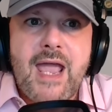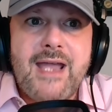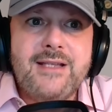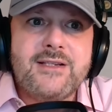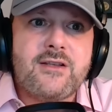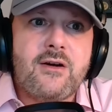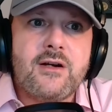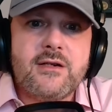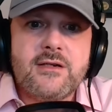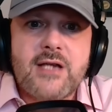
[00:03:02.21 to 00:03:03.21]
8
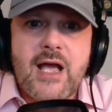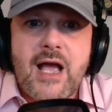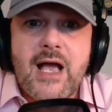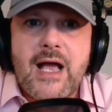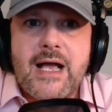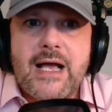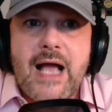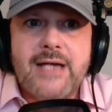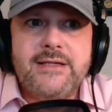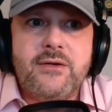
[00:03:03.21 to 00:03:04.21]
starters,
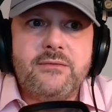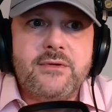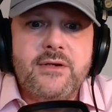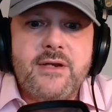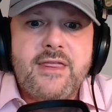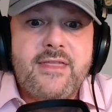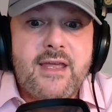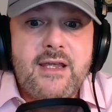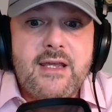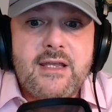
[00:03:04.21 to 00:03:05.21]
I don't
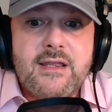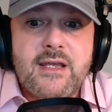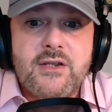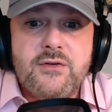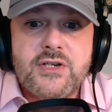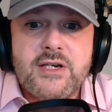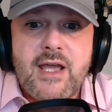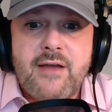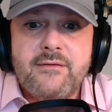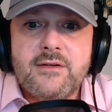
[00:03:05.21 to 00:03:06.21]
think that you should
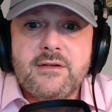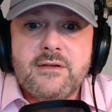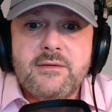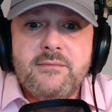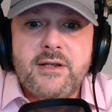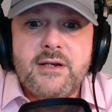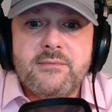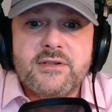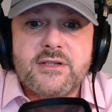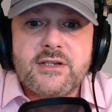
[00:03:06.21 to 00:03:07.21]
ever be in a
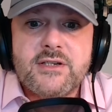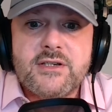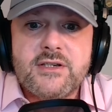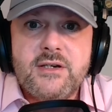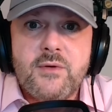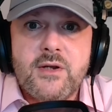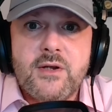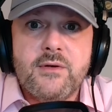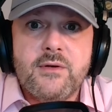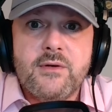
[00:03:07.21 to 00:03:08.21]
position where you
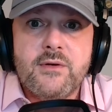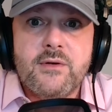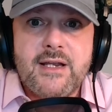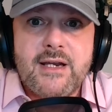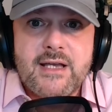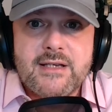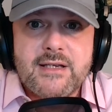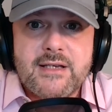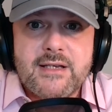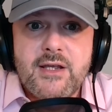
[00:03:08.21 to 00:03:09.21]
are splitting an
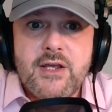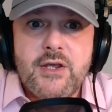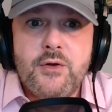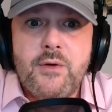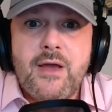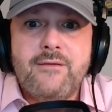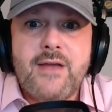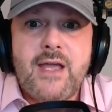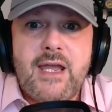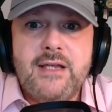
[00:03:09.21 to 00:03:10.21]
asset. You have
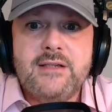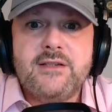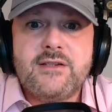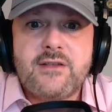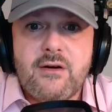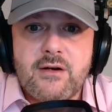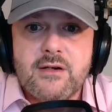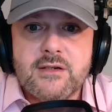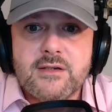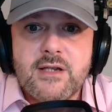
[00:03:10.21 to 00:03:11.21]
8
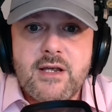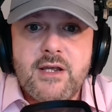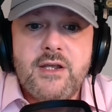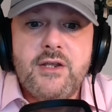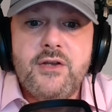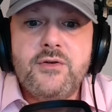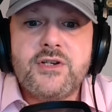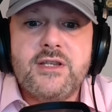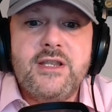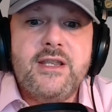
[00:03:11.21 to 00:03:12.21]
starters. You
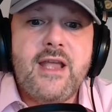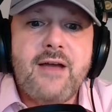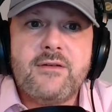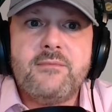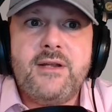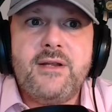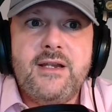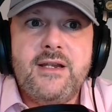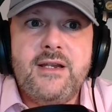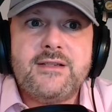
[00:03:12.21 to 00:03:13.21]
should never be
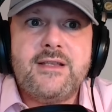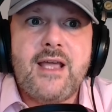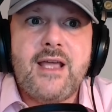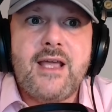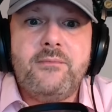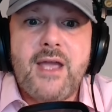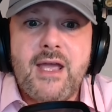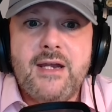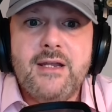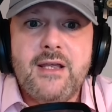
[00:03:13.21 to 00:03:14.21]
this down
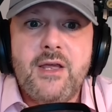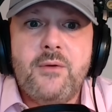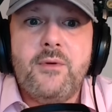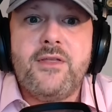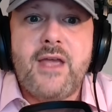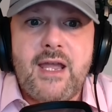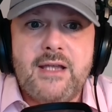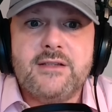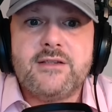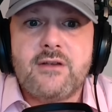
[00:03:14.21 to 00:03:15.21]
bad with
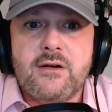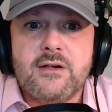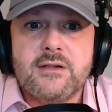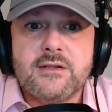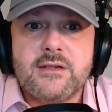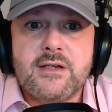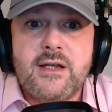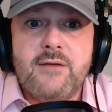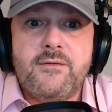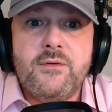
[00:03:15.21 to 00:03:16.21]
8 starters.
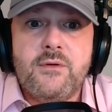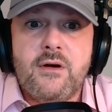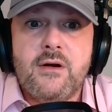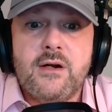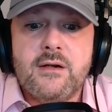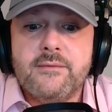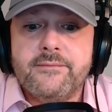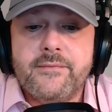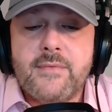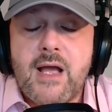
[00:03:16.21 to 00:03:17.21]
If you are,
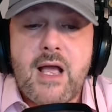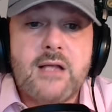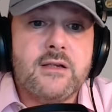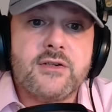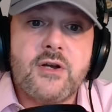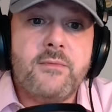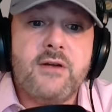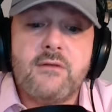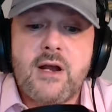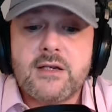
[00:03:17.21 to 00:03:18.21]
I don't know, show me
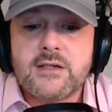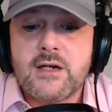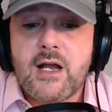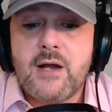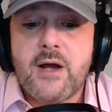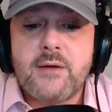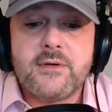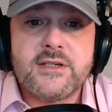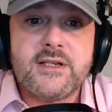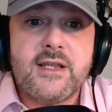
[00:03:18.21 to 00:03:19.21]
your roster. I
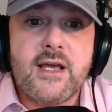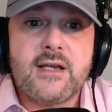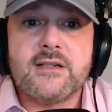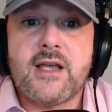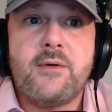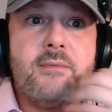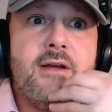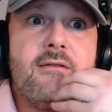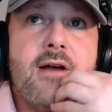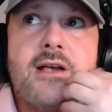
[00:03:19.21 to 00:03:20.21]
want to see that, because that would
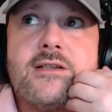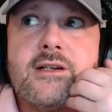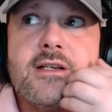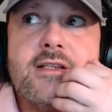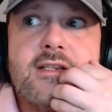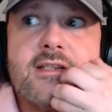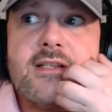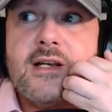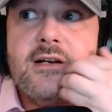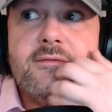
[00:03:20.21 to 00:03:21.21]
be a roster
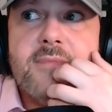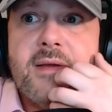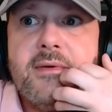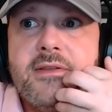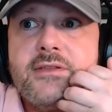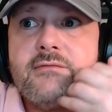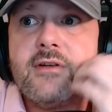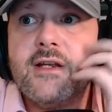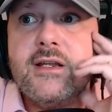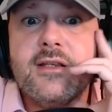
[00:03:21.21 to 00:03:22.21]
consisting of maybe
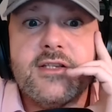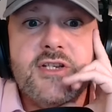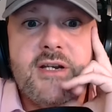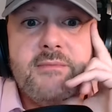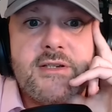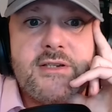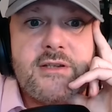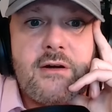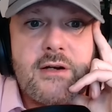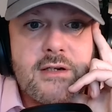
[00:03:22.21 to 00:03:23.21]
3 legitimate
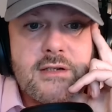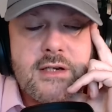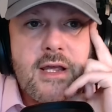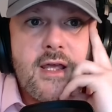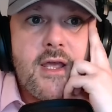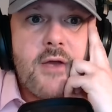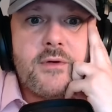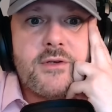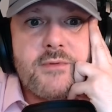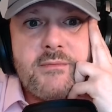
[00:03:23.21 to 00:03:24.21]
starters,
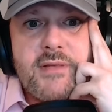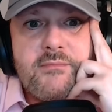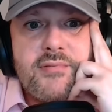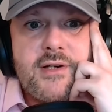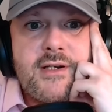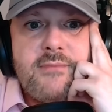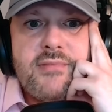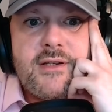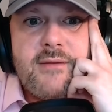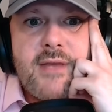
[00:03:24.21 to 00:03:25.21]
which would be pretty
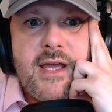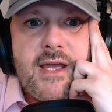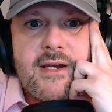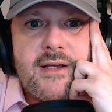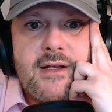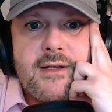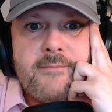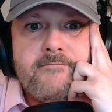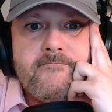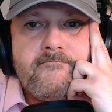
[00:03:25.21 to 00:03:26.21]
bad.
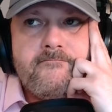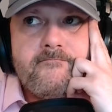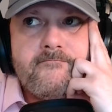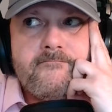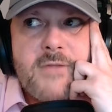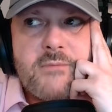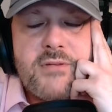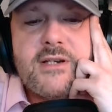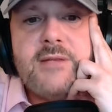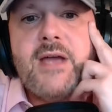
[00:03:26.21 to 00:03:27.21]

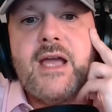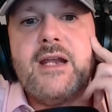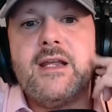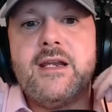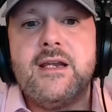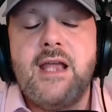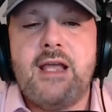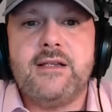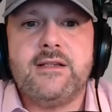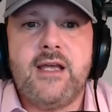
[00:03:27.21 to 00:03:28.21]
Pretty bad in an
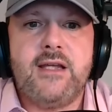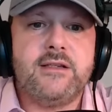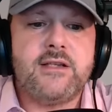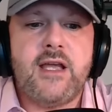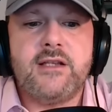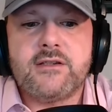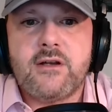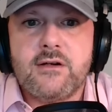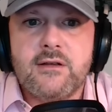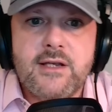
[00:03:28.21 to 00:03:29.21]
eight
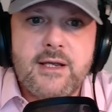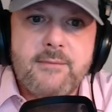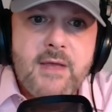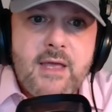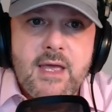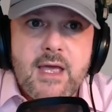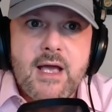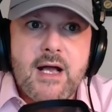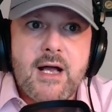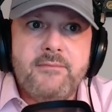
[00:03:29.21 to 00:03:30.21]
starter league.
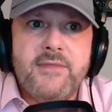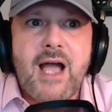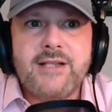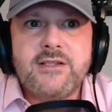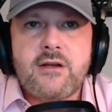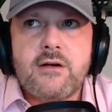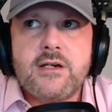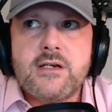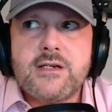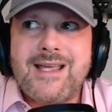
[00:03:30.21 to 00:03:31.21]
9
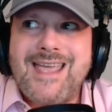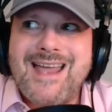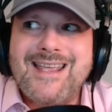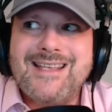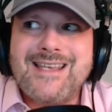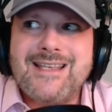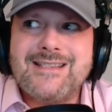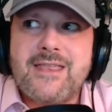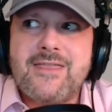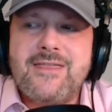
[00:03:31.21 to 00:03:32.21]
starters, again,
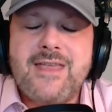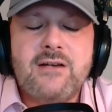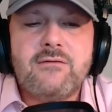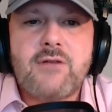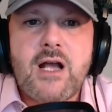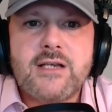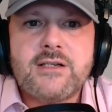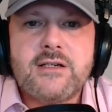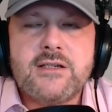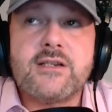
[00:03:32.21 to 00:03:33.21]
it's a thin
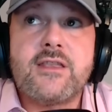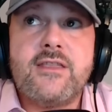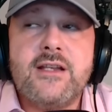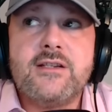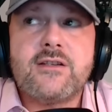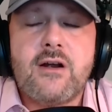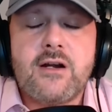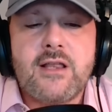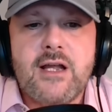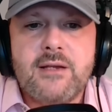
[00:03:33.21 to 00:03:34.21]
roster. It's a thin
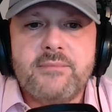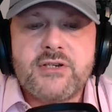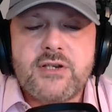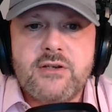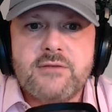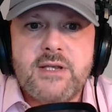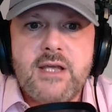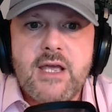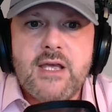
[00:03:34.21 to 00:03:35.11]
starting lineup, excuse me.